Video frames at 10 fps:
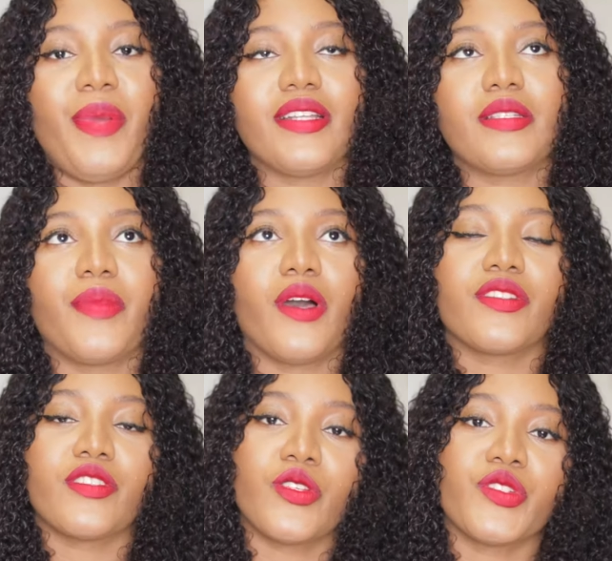part about
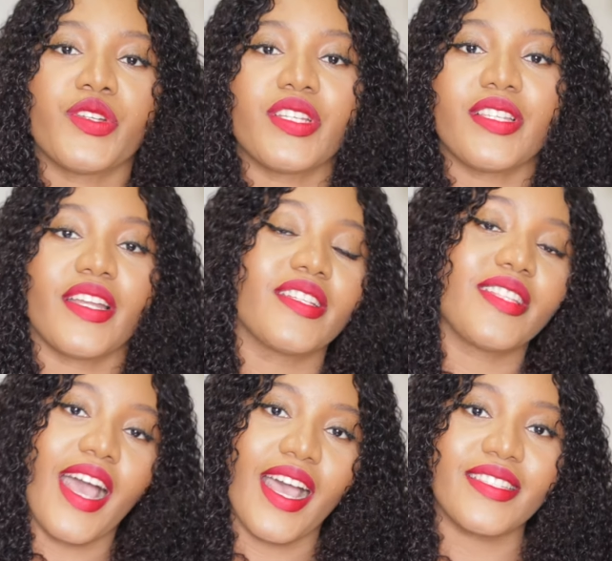this lotion is that it
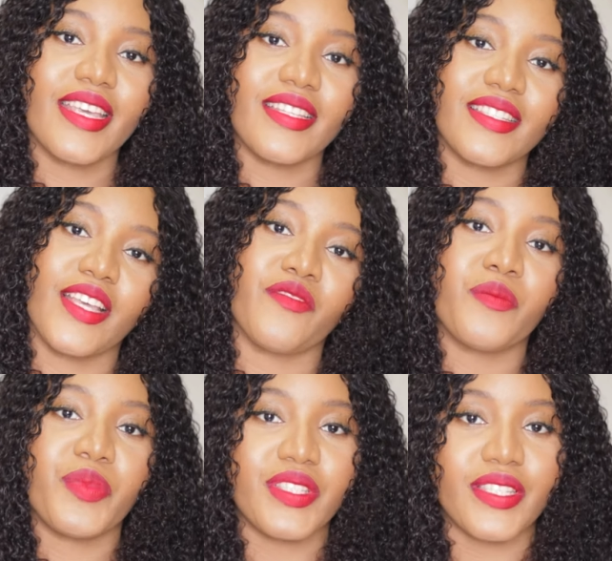has
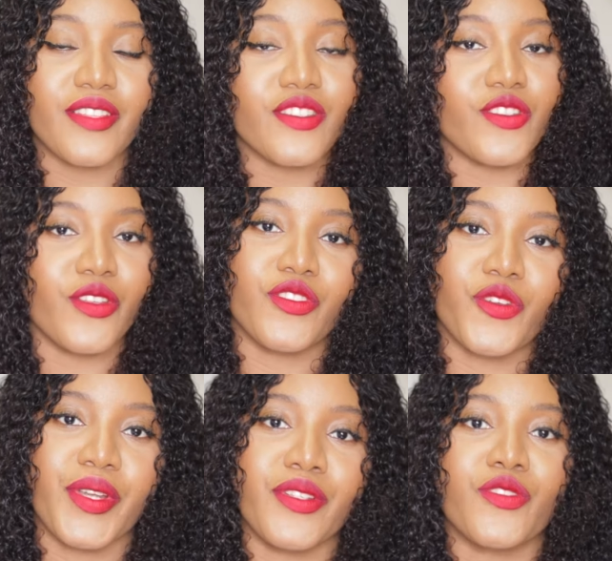87%
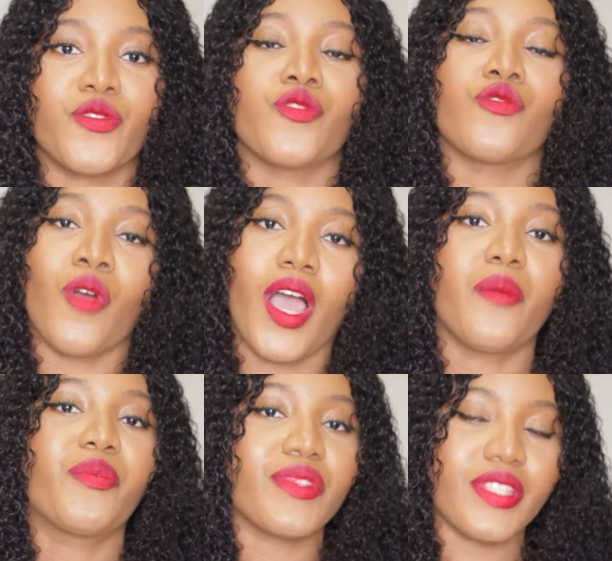sunscreen, so you
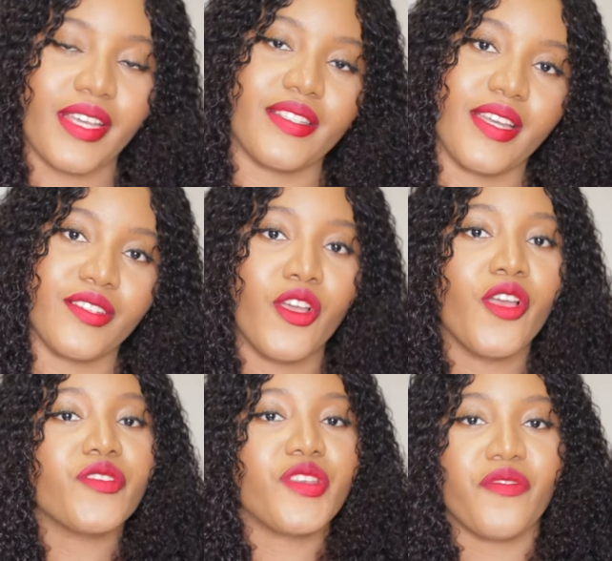are protected
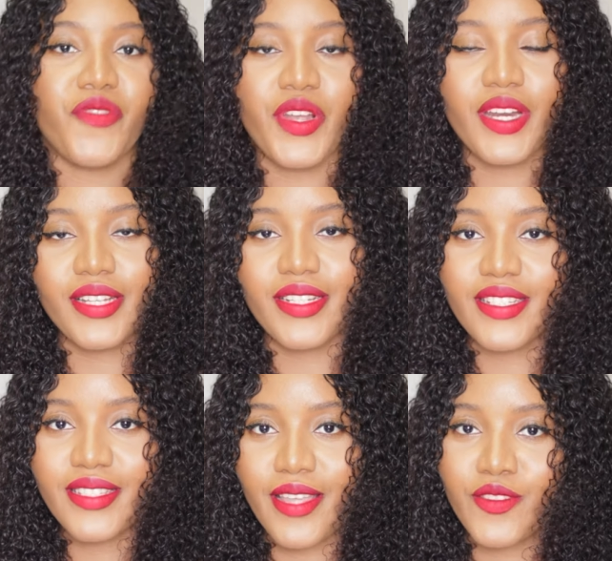to a very large
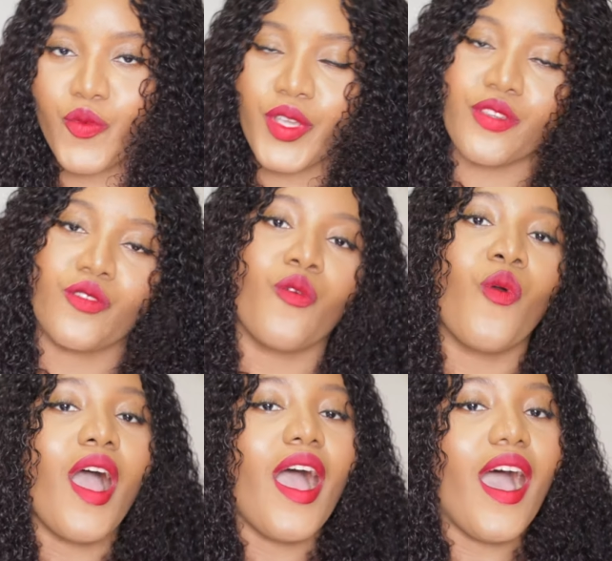extent when you
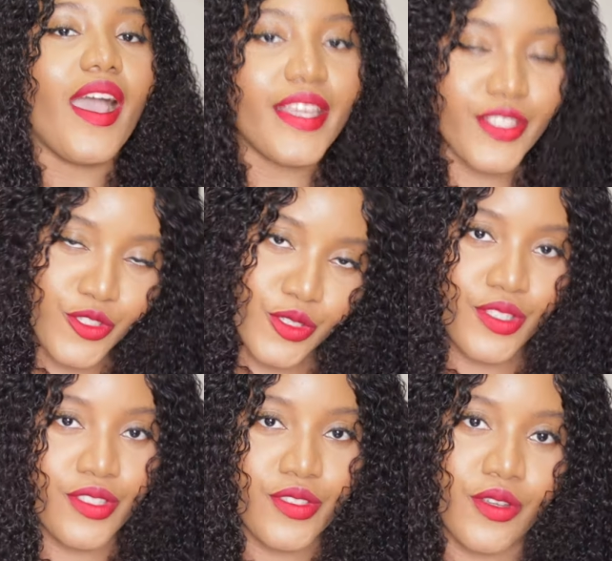go into
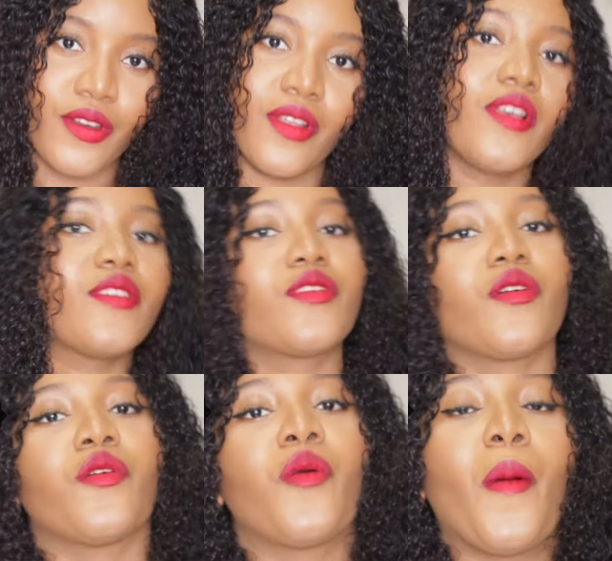the sun.
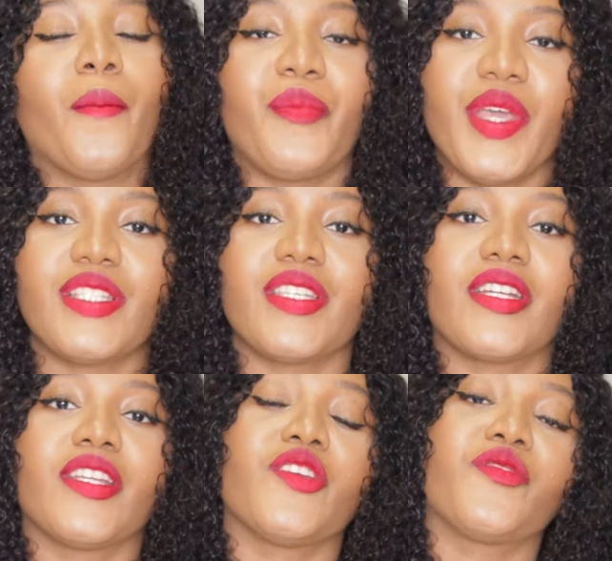So
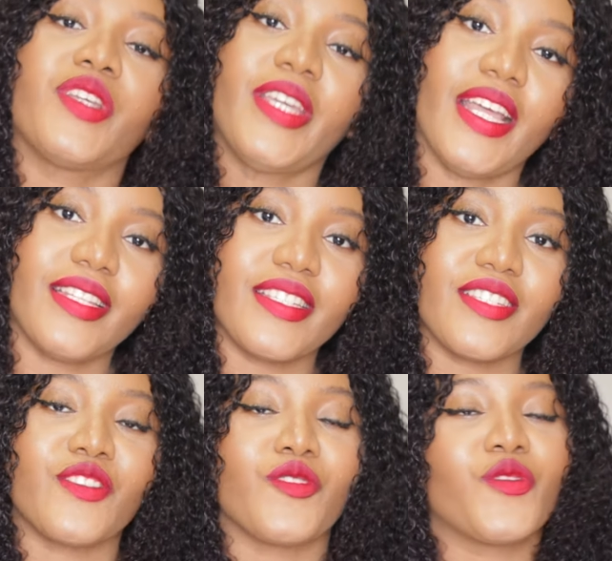basically, if you get
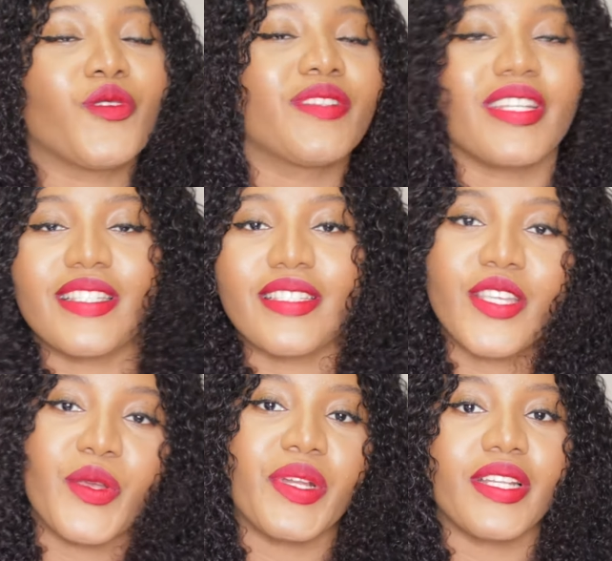this, you don't
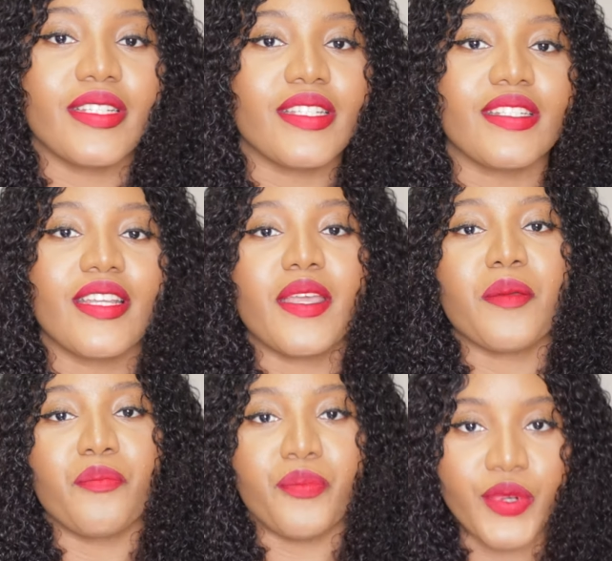necessarily need a
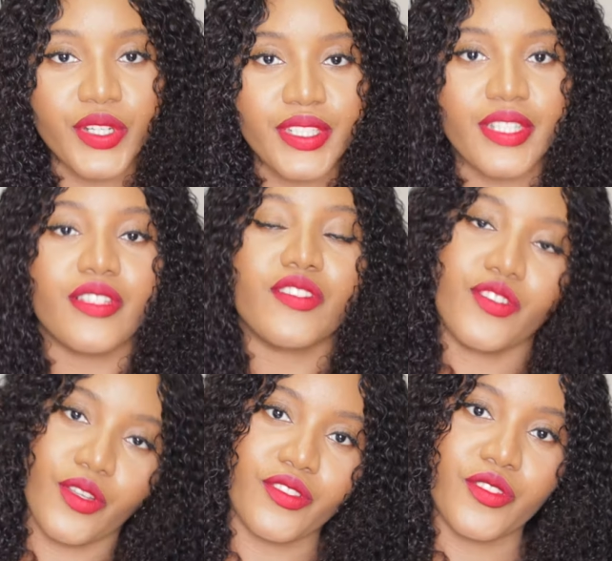body
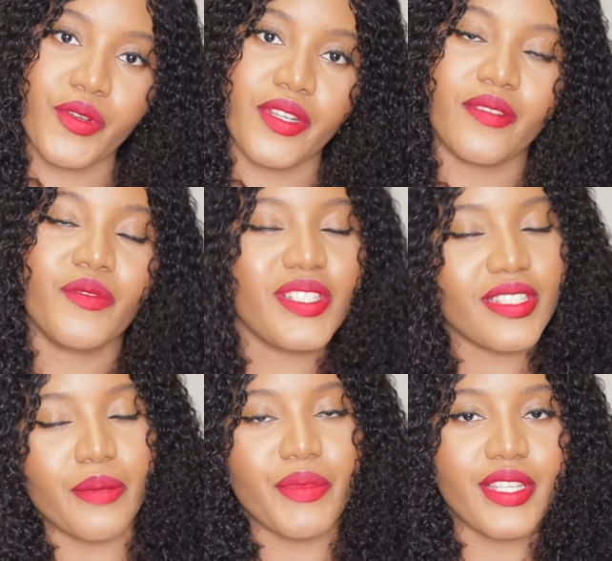sunscreen, which
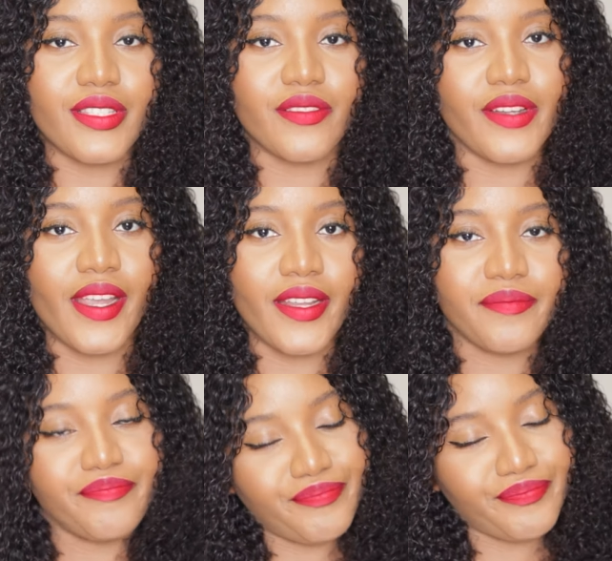is amazing, right?